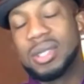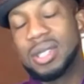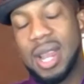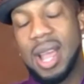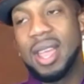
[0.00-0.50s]

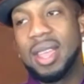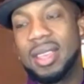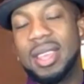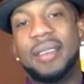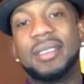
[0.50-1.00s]
it's like
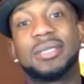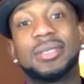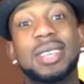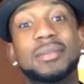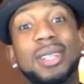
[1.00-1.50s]
he have his
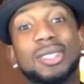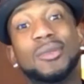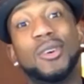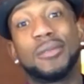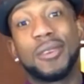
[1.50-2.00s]
teammates come
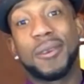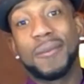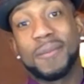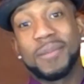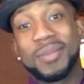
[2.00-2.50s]
over
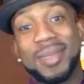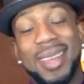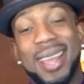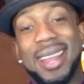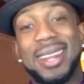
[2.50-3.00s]

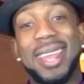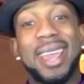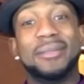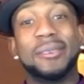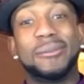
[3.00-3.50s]
and they
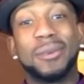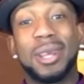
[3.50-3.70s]
have the food.